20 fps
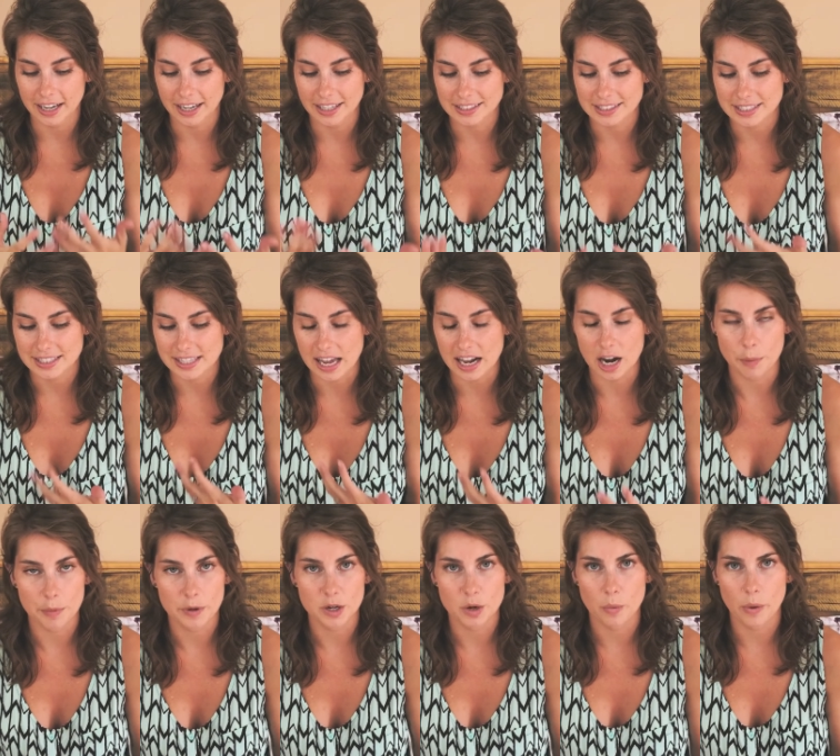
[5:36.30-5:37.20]
it's set
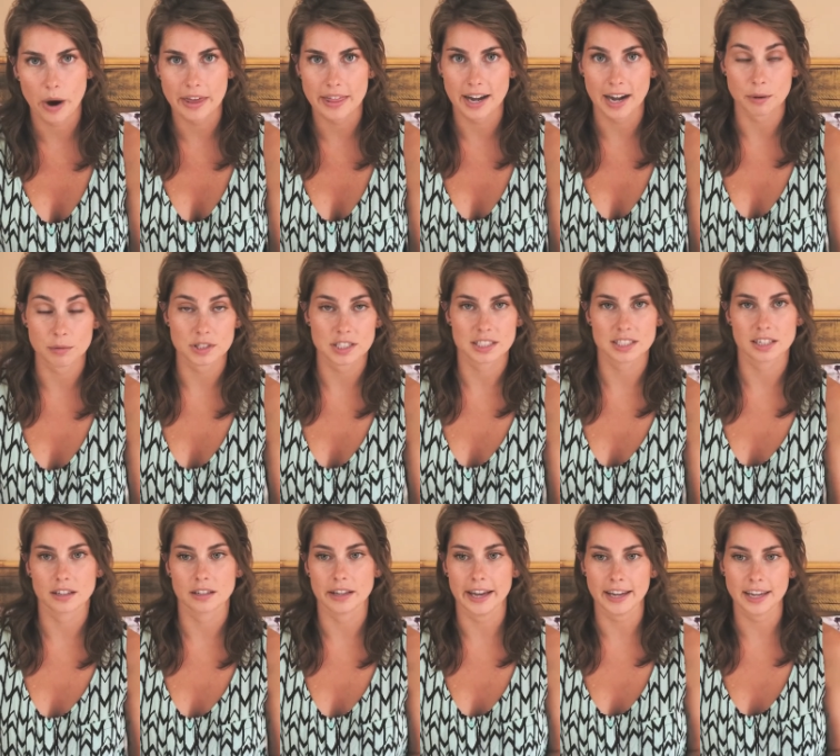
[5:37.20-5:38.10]
up in a way that I would
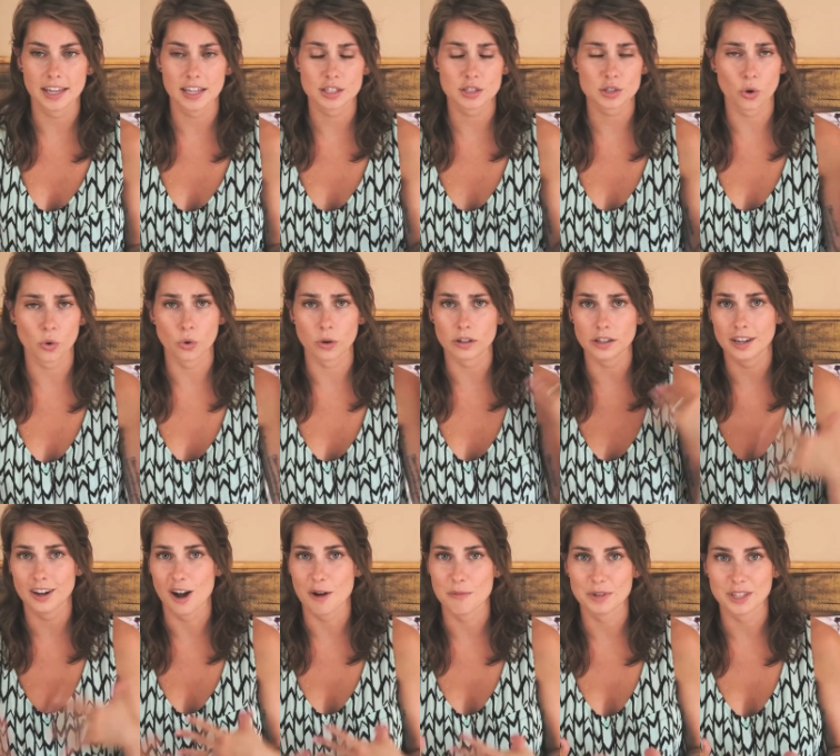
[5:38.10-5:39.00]
still like it, totally
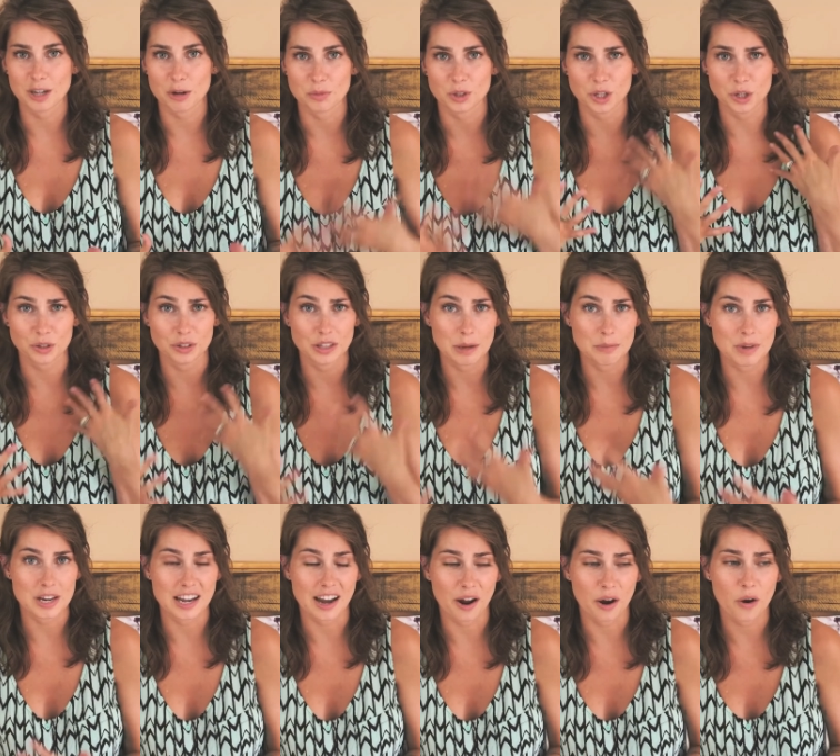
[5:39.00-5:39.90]
comment down below, let
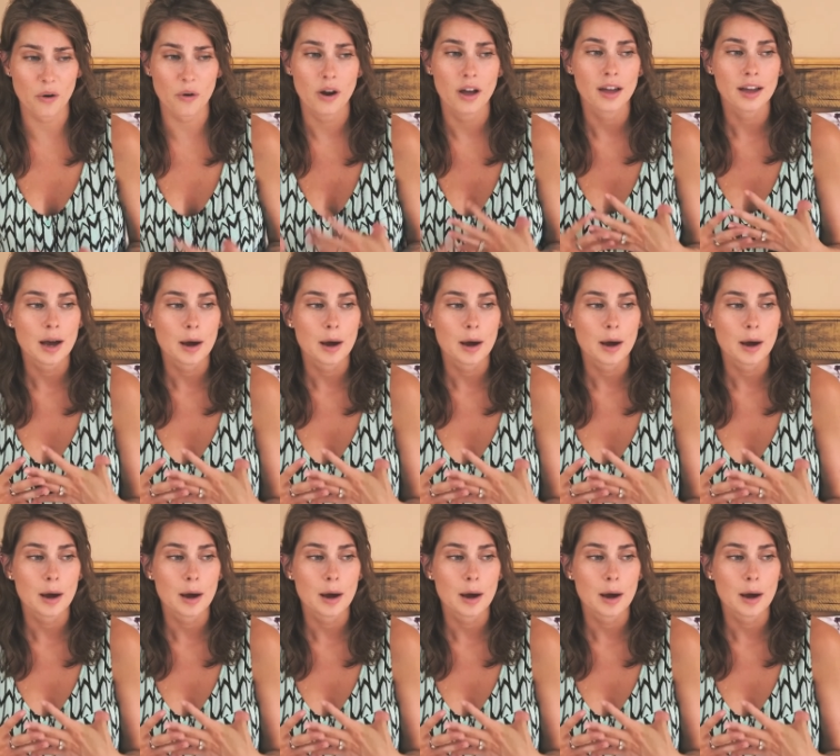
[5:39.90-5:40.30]
me know.